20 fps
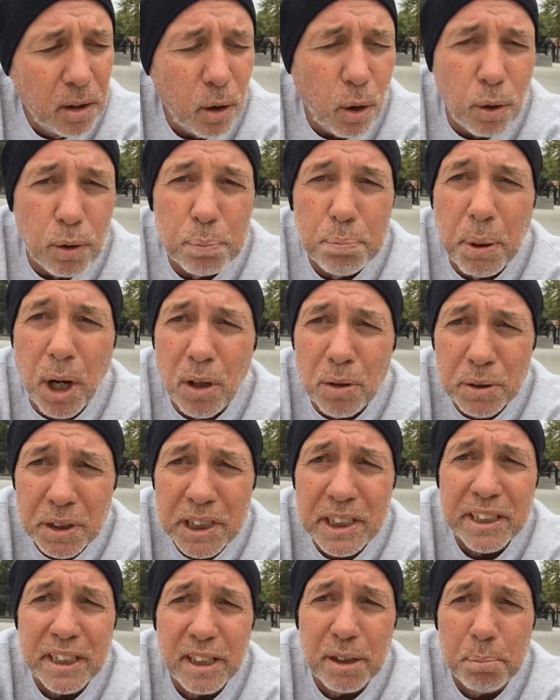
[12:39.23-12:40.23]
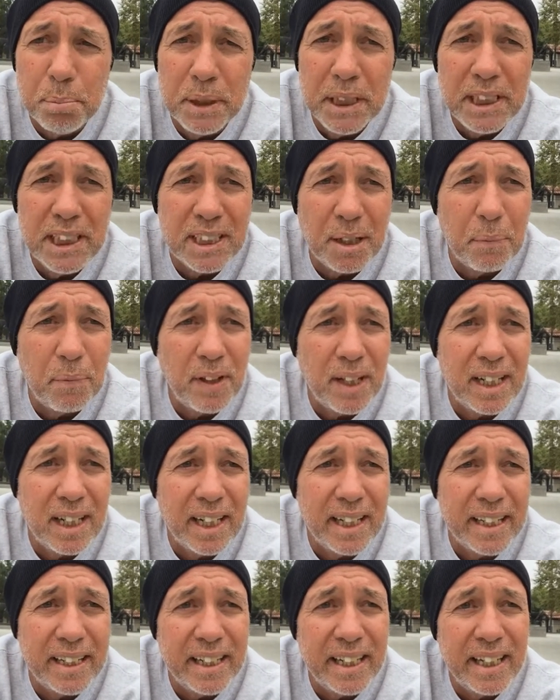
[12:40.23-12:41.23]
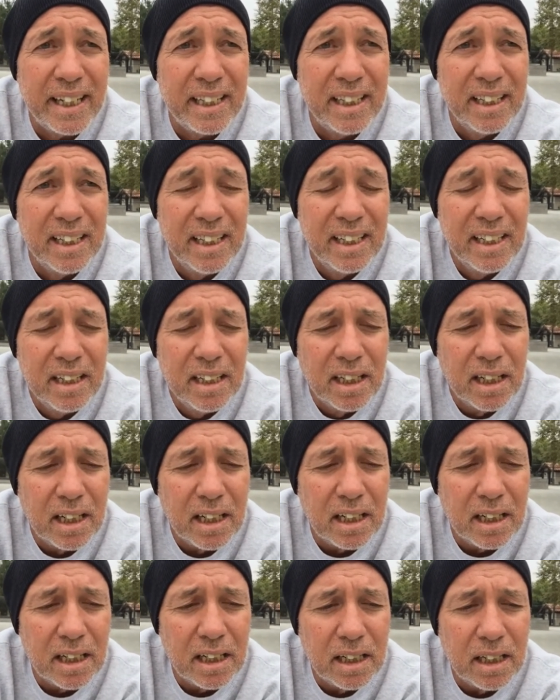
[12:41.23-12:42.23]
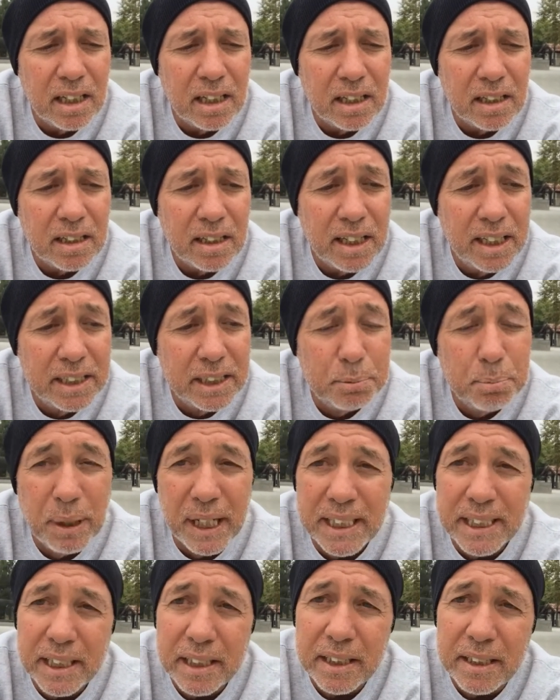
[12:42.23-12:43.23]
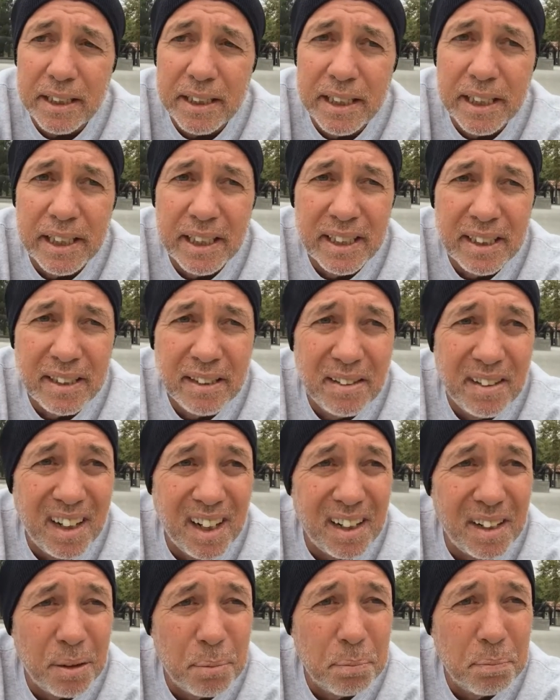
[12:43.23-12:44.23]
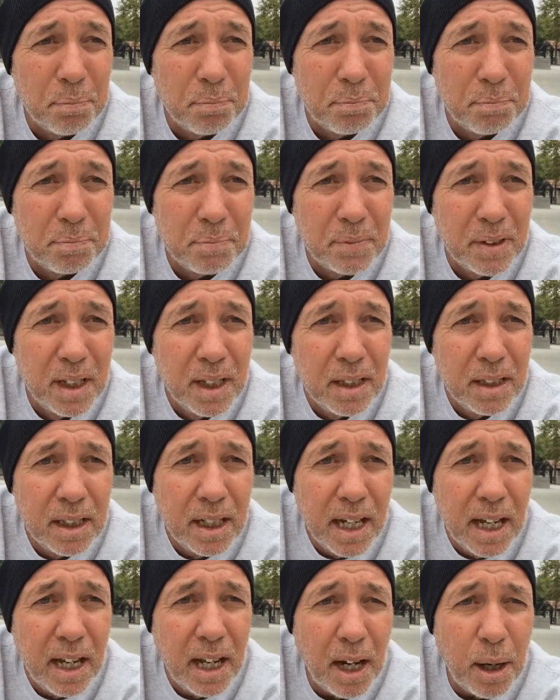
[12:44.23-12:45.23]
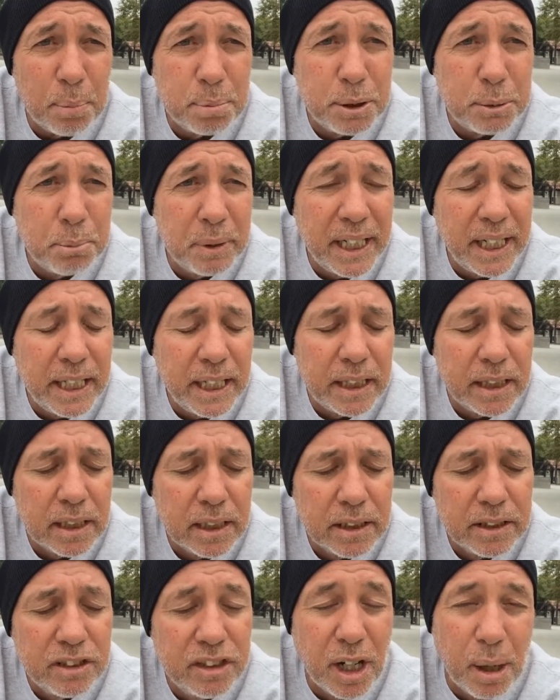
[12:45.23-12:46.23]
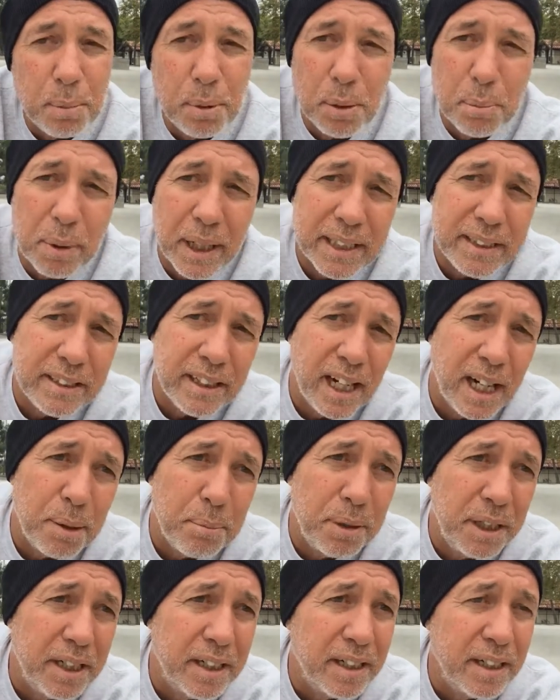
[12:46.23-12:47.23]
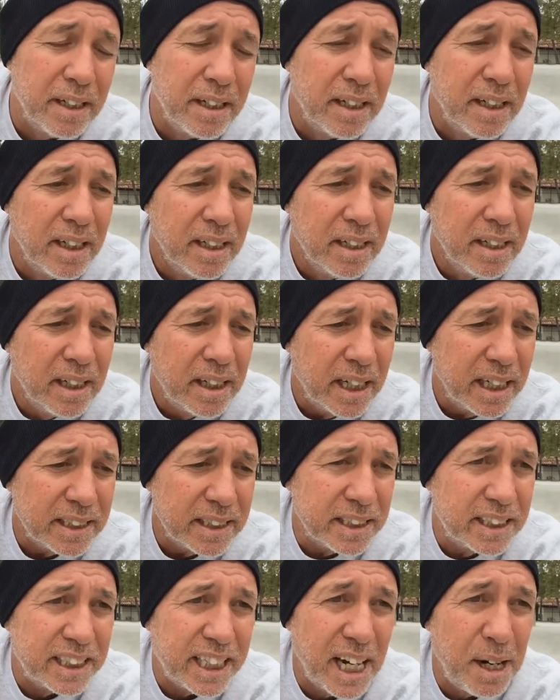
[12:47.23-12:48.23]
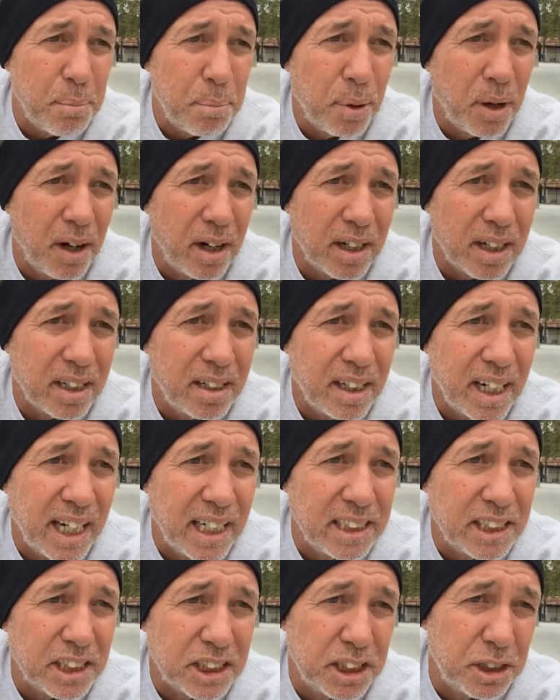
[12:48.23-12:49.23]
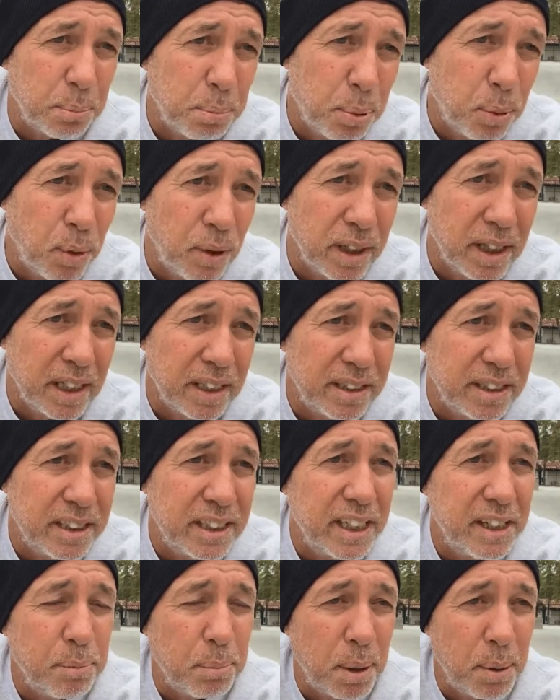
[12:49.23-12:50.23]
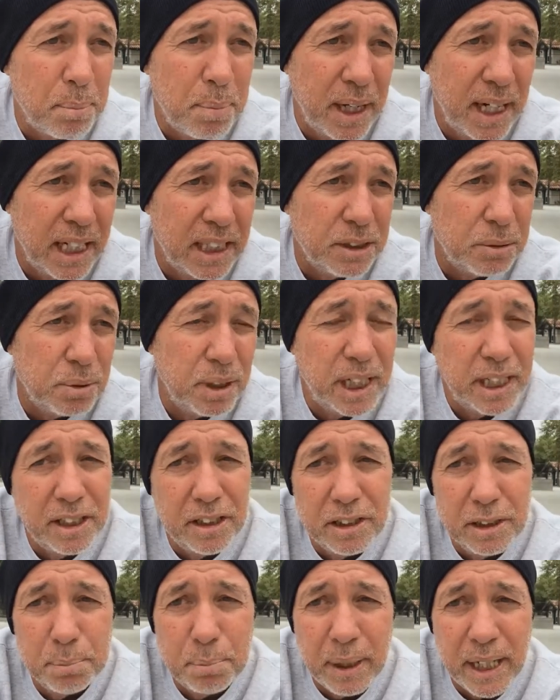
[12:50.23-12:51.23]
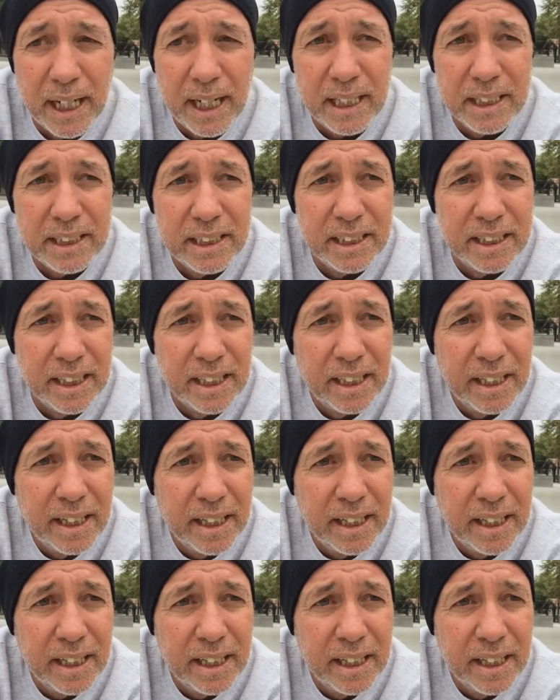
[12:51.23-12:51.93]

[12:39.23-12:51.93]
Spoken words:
Old Bones Therapy, something like that. It's basically helped me double my time here at the skate park as a support underneath my pads when I use pads.